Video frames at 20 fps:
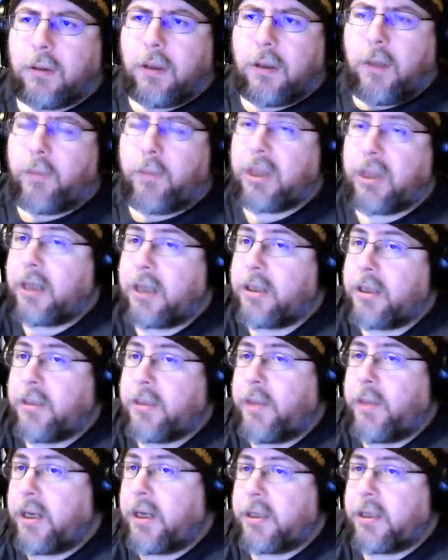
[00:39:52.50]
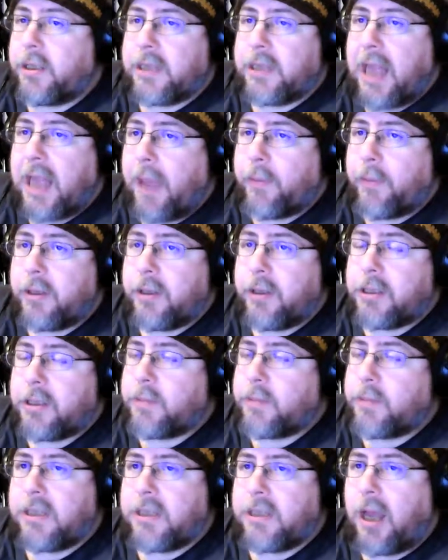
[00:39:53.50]
But that doesn't mean it doesn't happen. It just
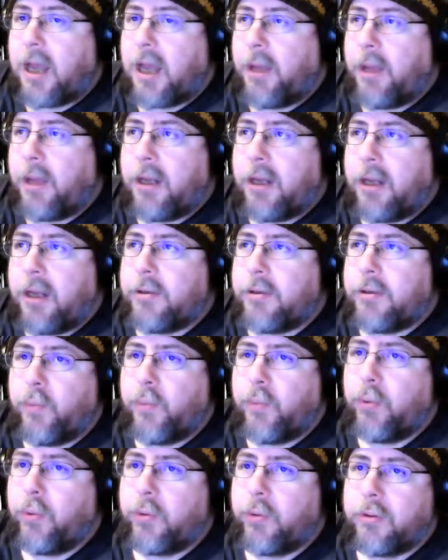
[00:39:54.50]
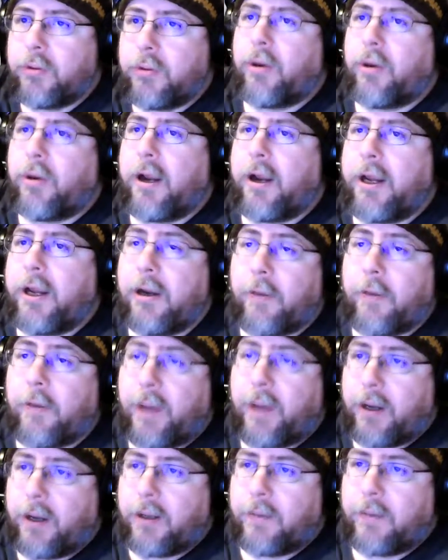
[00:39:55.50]
means I'm not in those pools where I hear
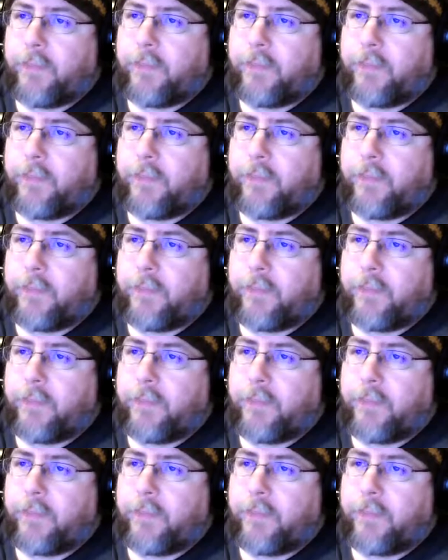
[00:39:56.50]
about it.